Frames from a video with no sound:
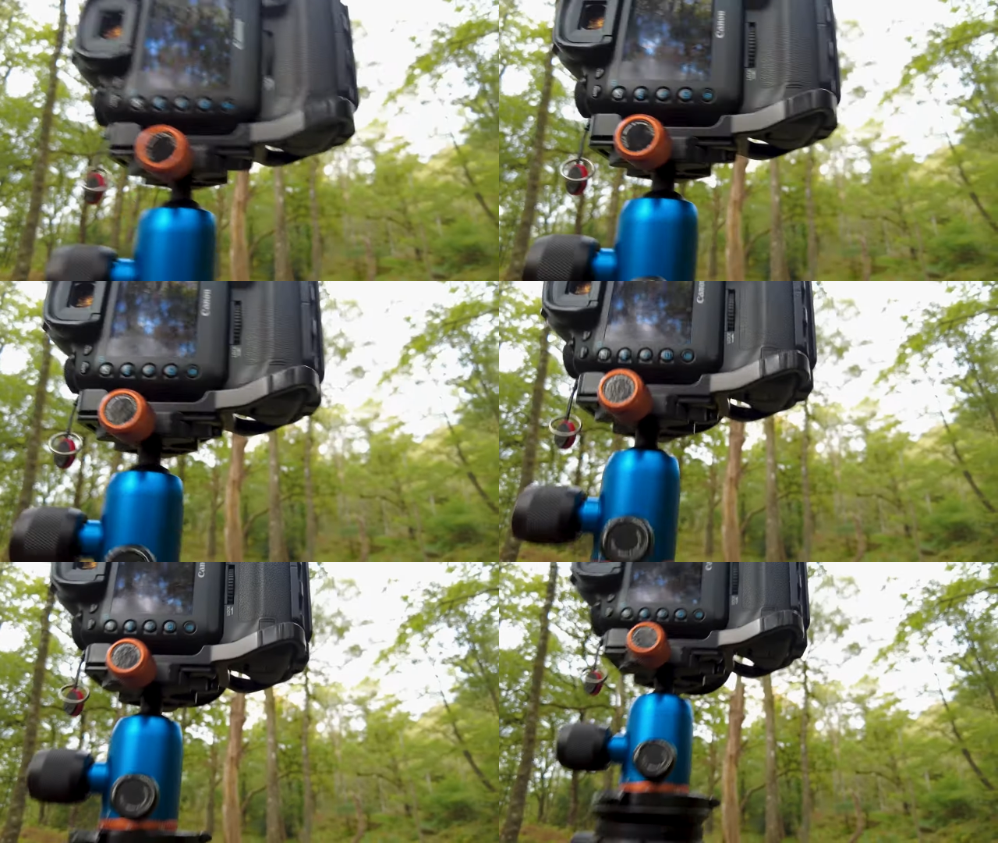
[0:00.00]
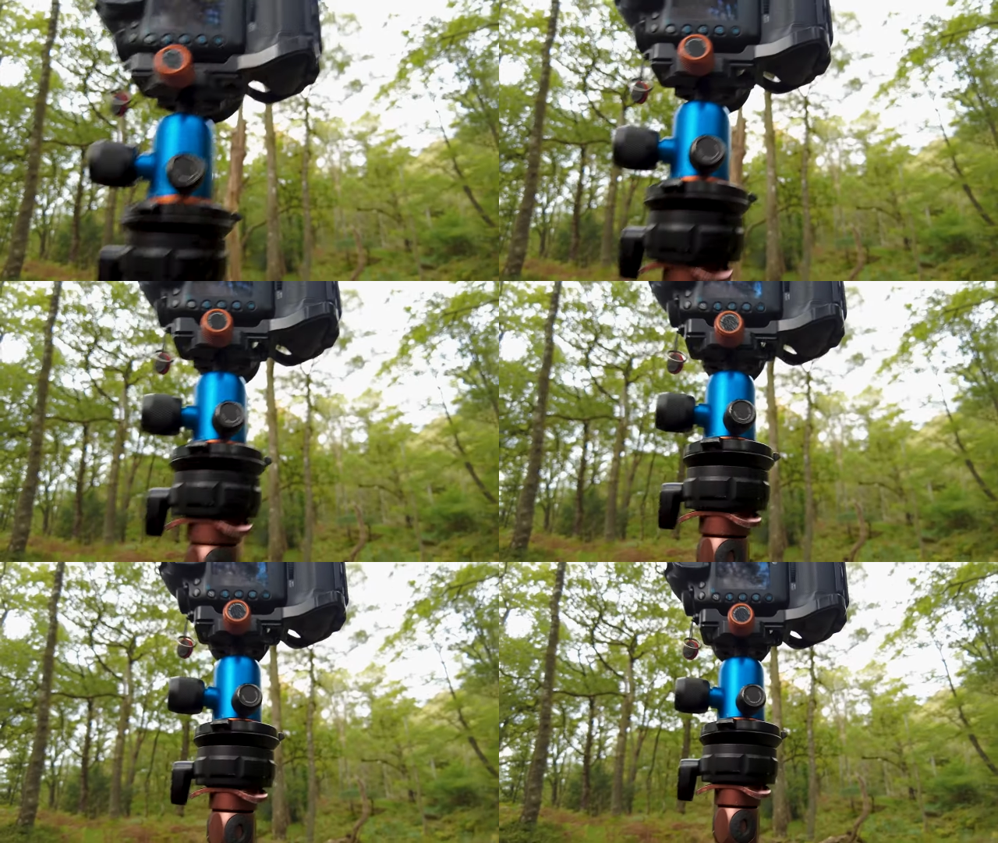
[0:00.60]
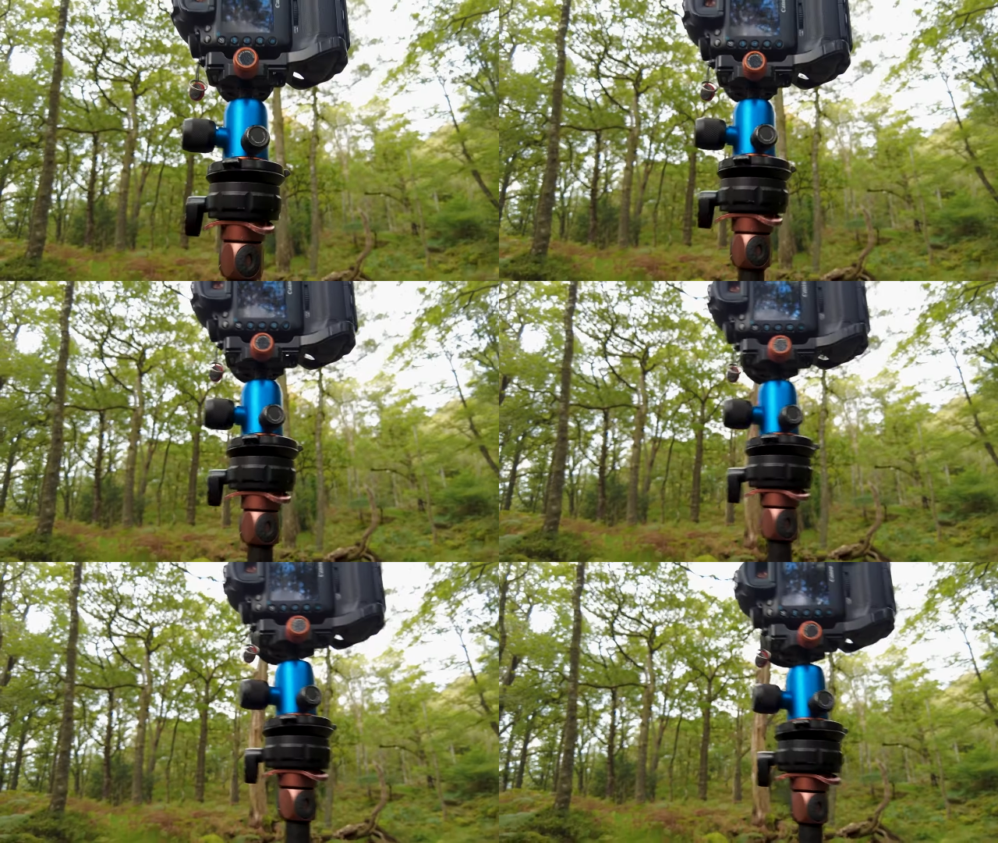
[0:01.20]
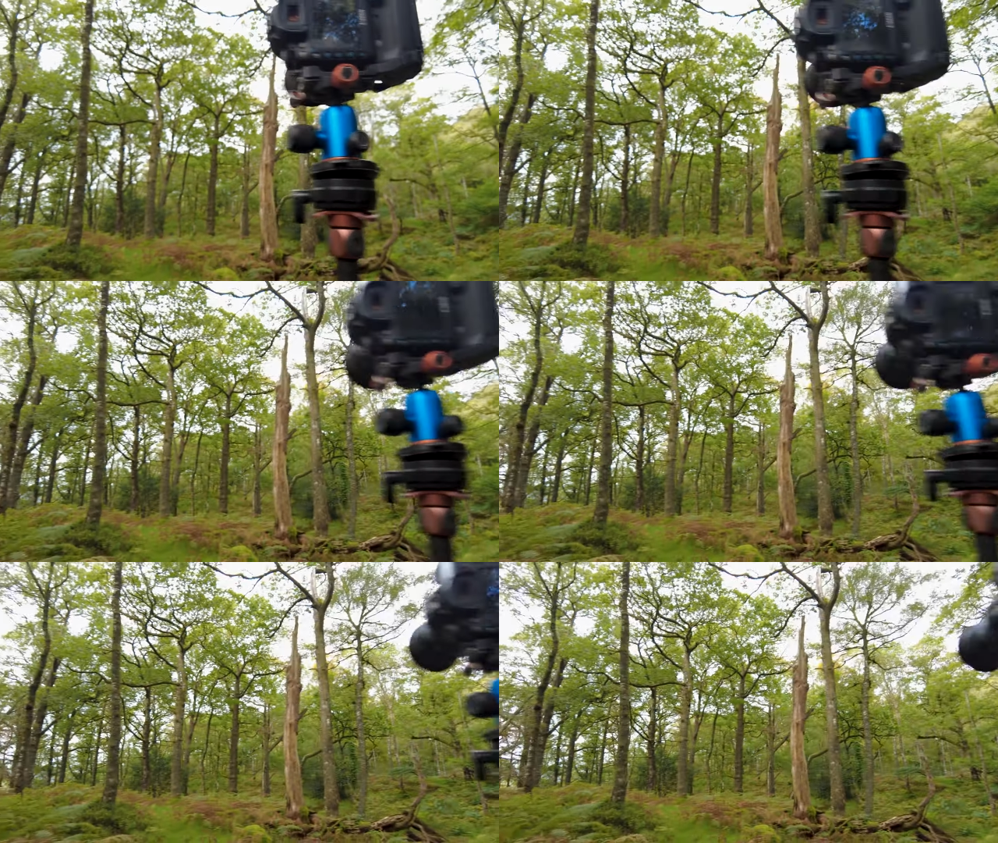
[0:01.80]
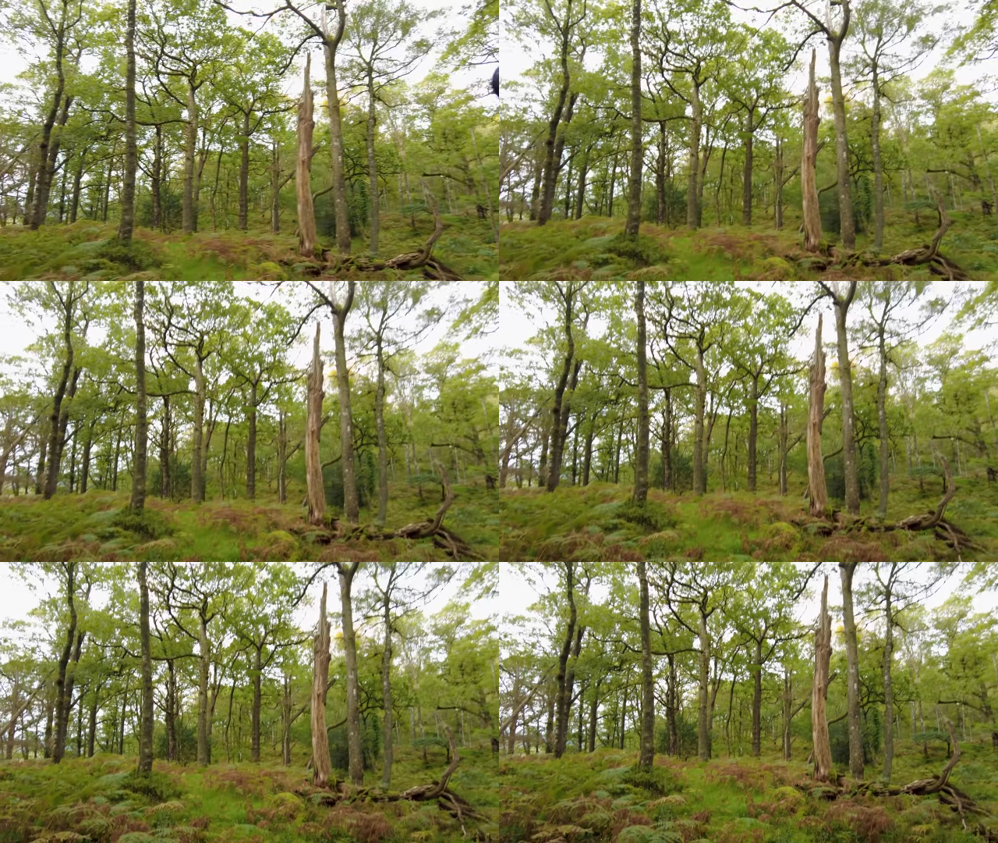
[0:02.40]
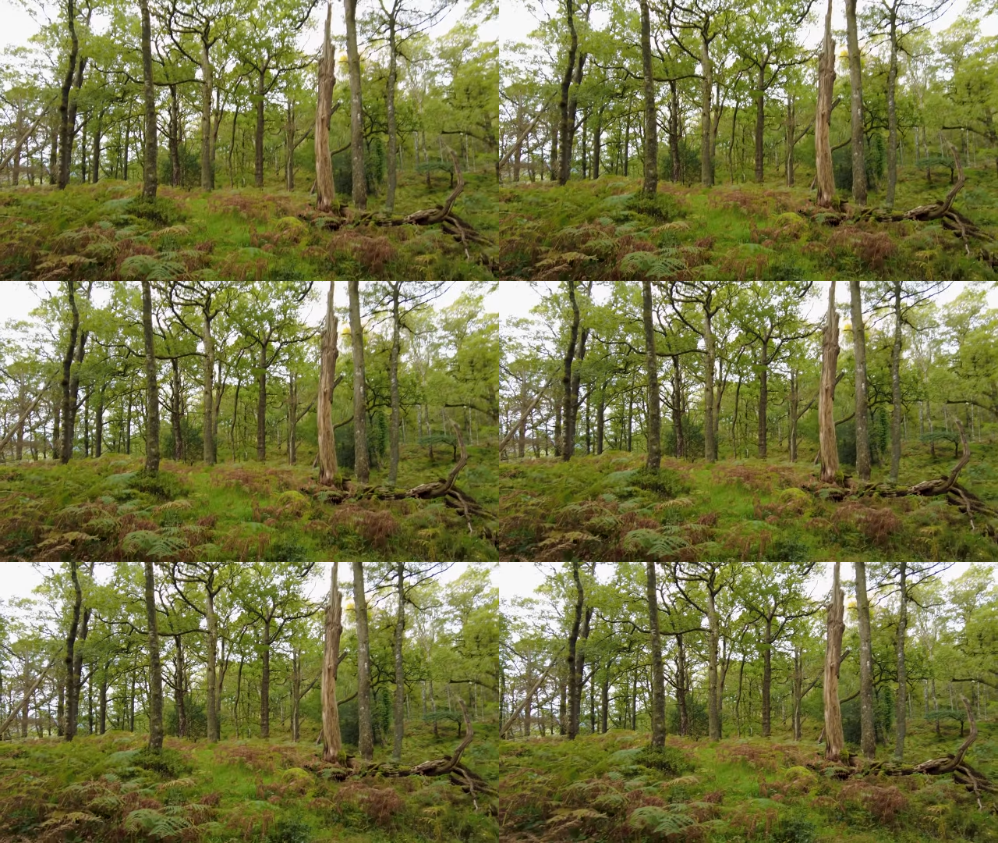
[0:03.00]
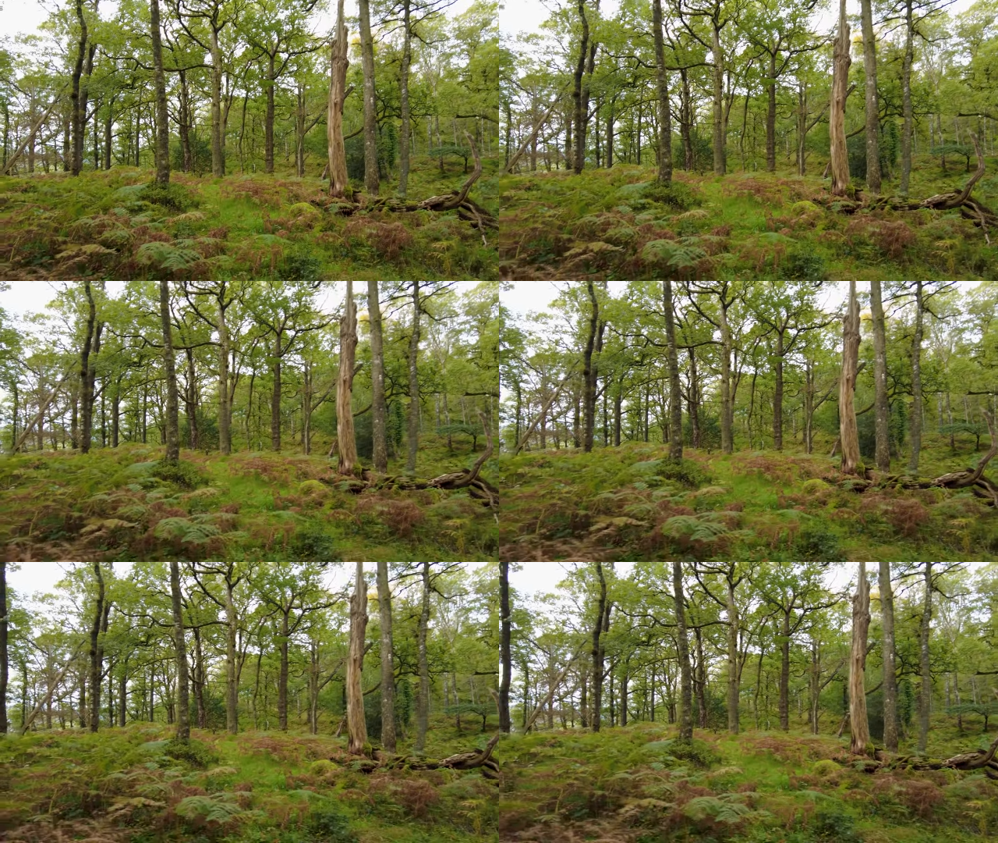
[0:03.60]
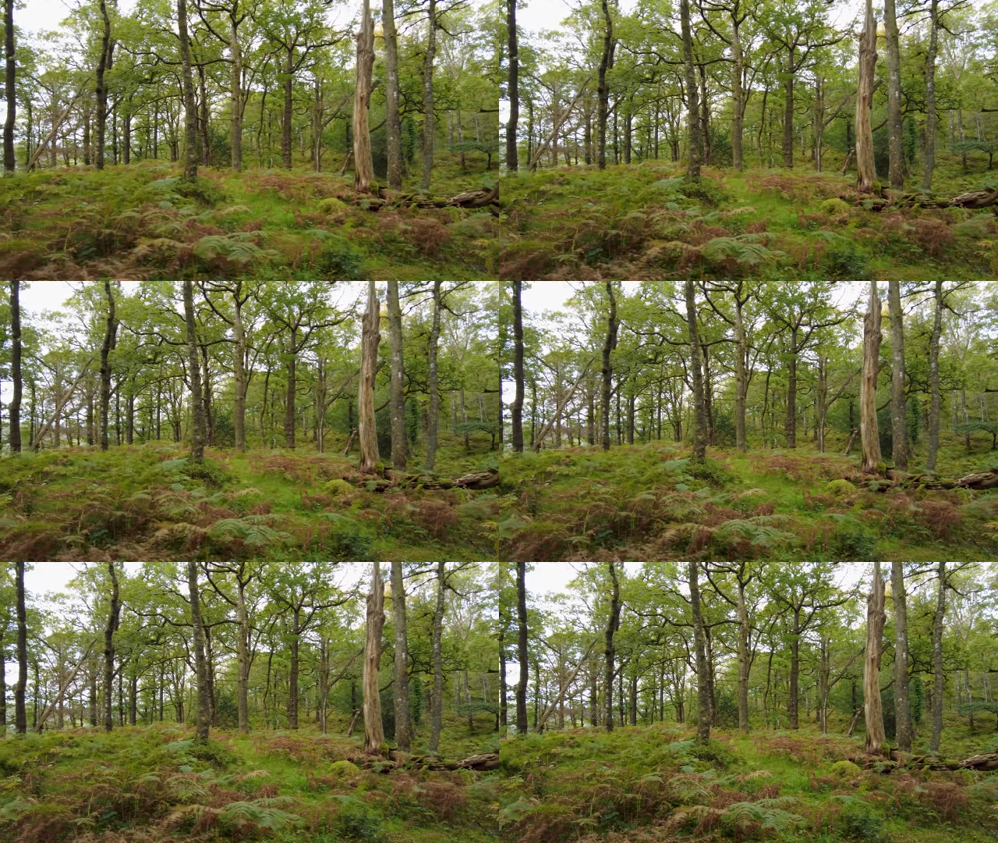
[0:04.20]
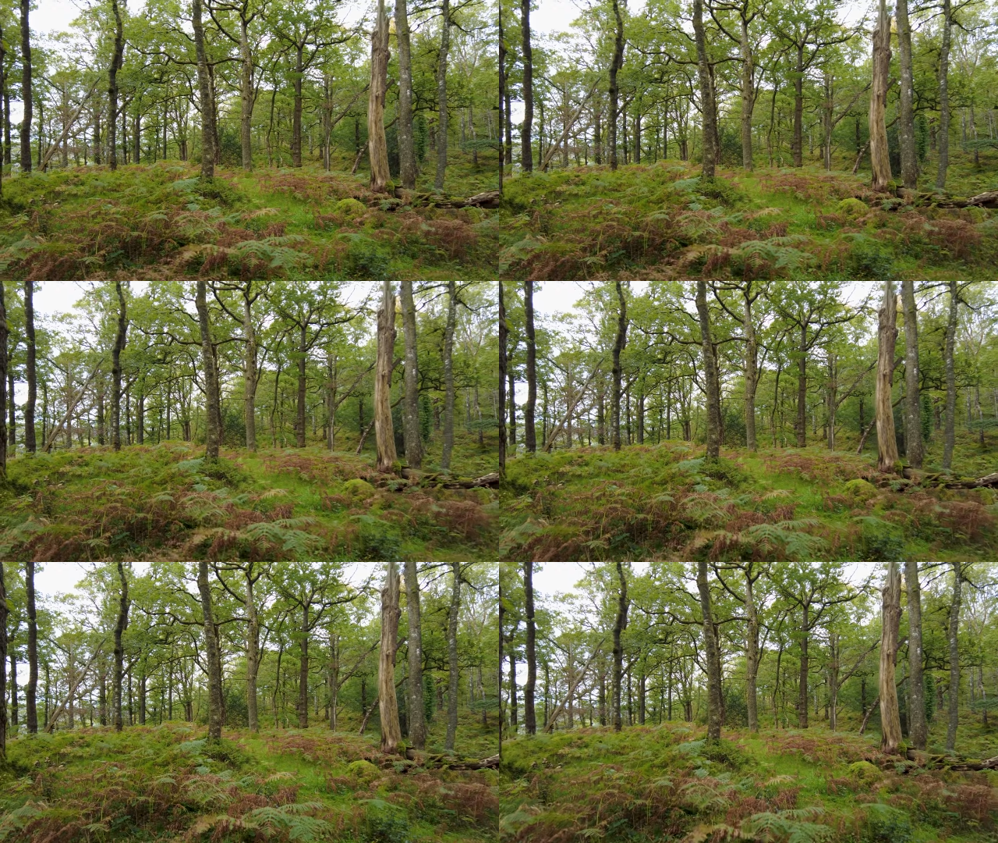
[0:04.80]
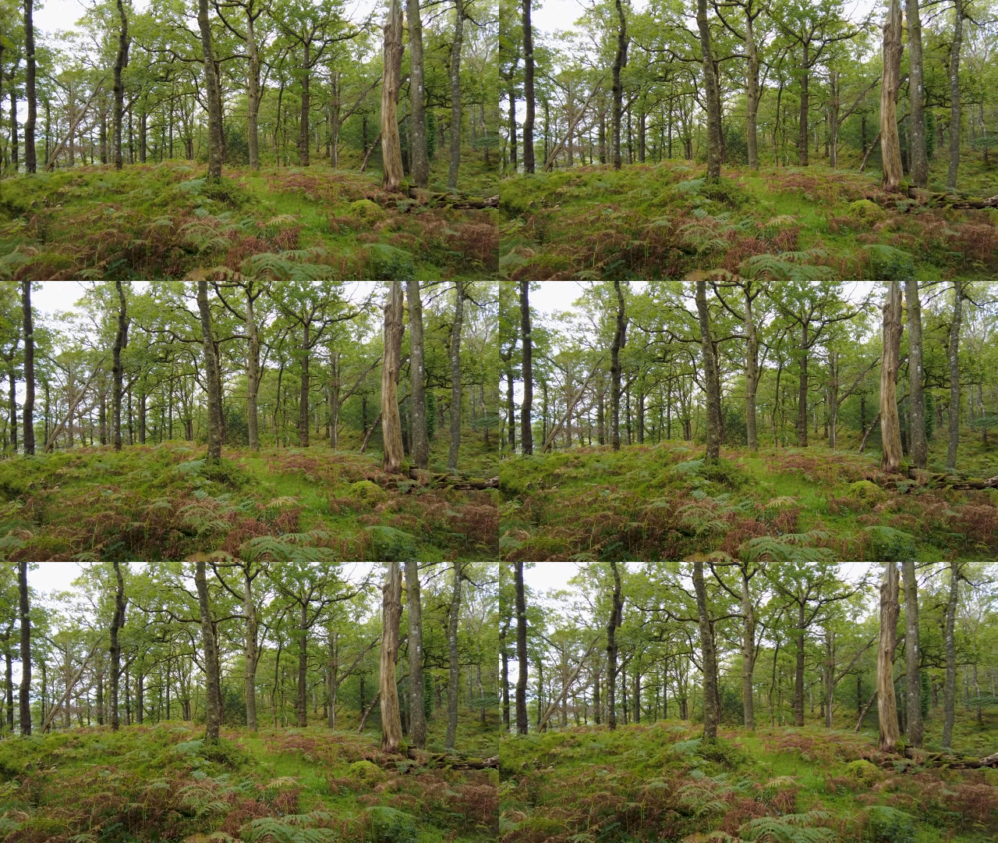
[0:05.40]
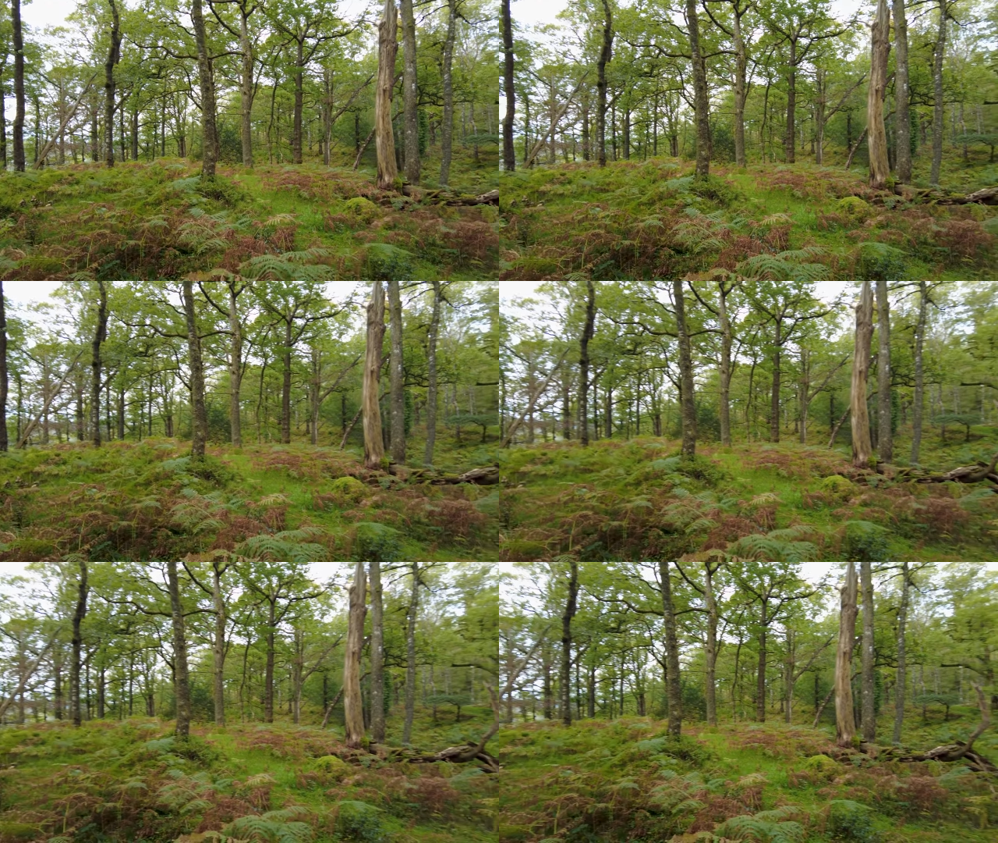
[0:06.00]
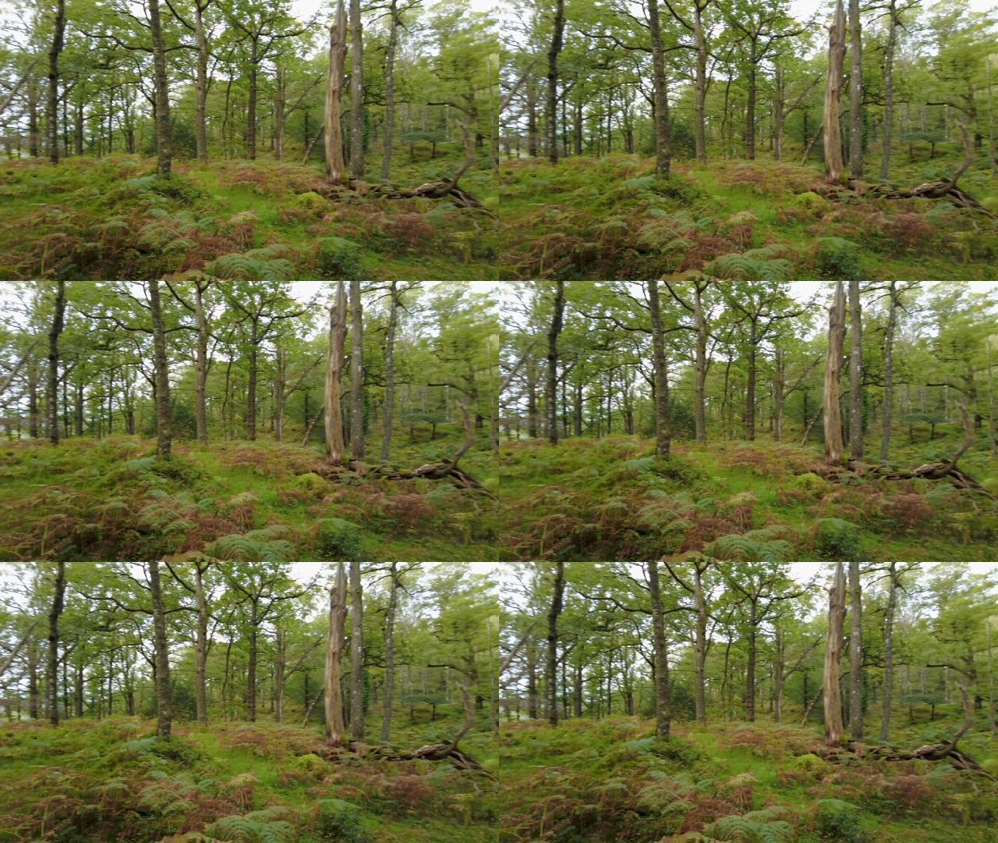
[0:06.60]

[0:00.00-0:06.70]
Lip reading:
No face is visible, so there are no lips to read.